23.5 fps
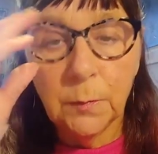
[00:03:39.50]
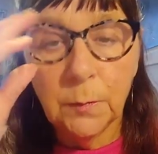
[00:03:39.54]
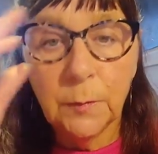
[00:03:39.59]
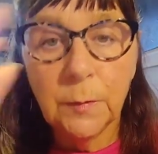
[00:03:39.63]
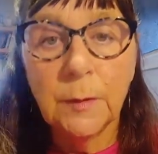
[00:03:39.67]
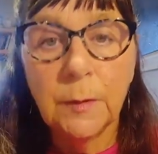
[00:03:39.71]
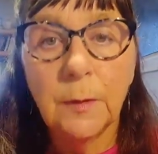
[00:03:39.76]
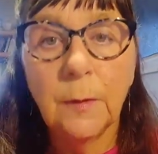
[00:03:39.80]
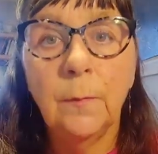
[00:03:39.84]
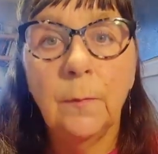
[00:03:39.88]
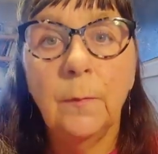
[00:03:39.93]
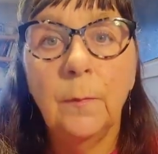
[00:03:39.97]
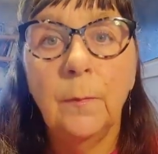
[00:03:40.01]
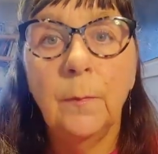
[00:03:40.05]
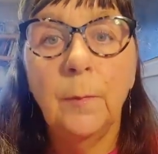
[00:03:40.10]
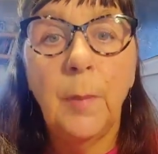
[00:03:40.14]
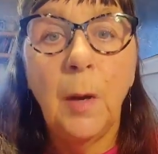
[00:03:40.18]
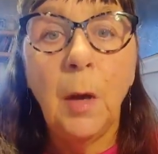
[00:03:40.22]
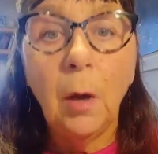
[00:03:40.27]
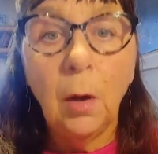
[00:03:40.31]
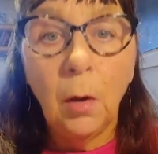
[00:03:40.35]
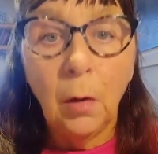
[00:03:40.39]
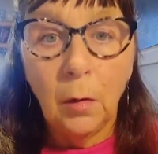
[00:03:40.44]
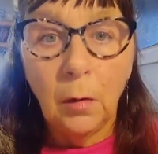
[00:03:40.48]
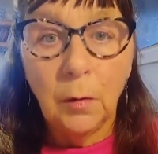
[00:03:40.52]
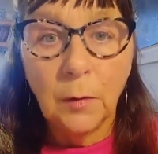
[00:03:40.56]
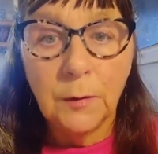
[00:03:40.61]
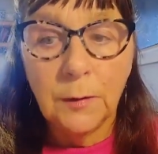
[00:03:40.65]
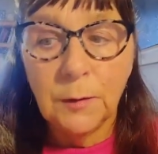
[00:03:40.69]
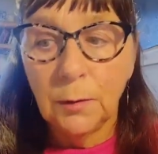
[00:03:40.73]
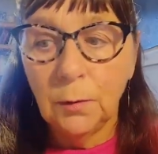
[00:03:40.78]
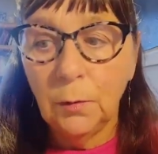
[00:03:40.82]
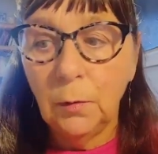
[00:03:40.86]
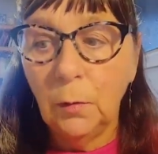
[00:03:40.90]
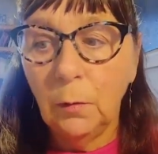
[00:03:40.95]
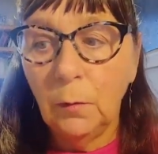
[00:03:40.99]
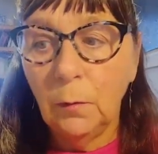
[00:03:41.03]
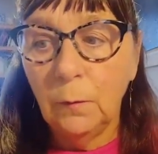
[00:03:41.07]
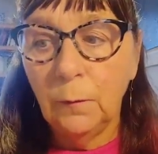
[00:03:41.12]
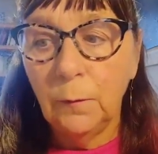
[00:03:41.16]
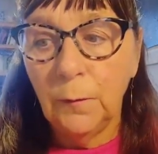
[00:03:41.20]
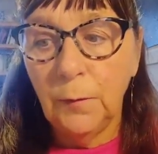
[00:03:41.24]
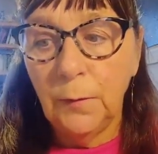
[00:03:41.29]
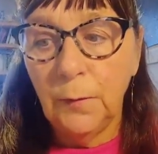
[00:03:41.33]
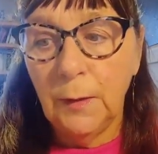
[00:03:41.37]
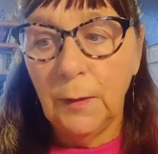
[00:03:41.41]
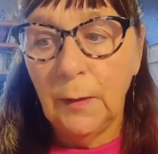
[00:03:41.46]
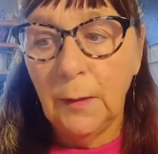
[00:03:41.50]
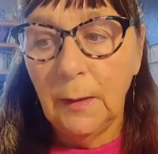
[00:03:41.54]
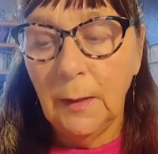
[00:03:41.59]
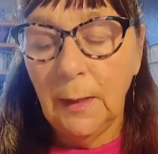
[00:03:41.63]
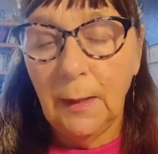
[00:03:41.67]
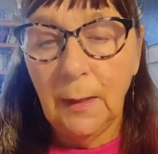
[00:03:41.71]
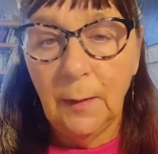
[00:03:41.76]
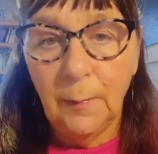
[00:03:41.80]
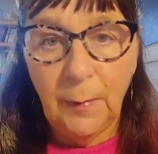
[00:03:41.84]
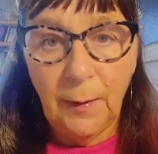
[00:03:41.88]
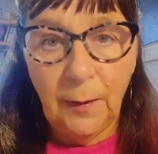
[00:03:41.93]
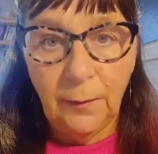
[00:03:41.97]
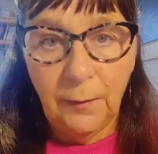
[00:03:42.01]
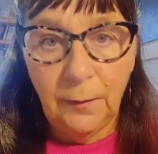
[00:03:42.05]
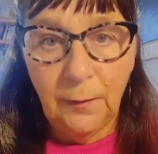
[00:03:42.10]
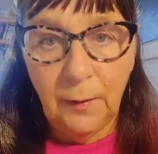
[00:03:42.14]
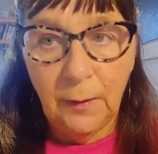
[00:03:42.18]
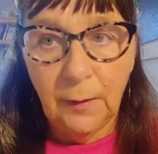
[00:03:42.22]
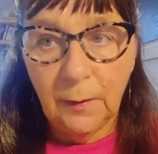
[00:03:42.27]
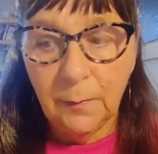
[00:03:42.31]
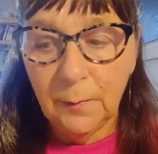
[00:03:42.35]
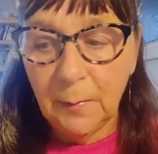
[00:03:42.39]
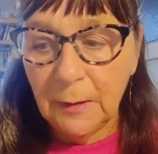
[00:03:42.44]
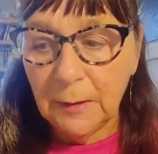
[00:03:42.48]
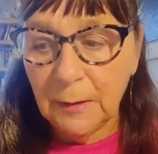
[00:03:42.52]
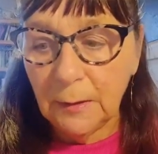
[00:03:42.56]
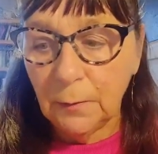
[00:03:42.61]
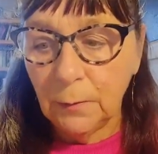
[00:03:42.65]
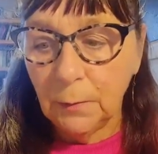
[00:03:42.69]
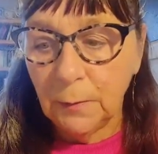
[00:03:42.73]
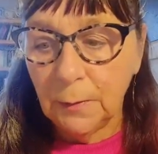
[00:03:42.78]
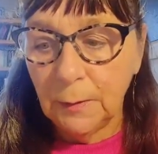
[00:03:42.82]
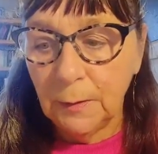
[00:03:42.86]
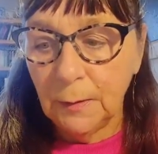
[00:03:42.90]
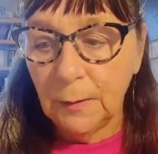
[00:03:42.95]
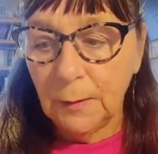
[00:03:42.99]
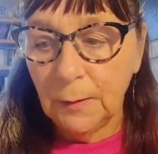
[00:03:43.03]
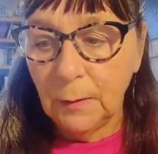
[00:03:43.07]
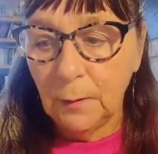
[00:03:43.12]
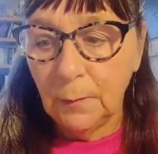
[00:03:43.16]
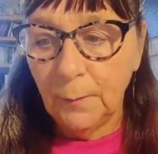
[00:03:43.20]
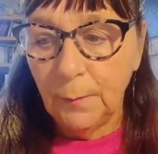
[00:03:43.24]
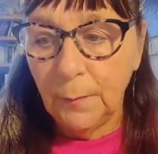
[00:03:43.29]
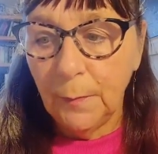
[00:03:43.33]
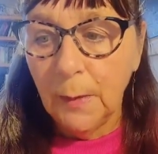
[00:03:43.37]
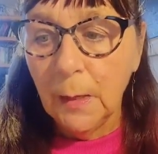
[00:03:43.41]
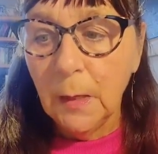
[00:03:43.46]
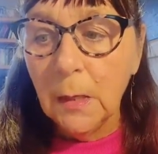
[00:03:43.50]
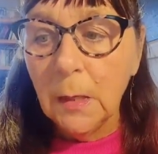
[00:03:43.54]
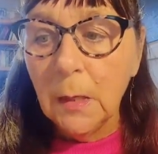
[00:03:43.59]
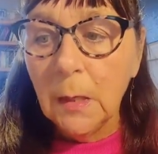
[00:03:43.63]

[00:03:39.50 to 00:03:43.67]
some part of the allopathic medical system.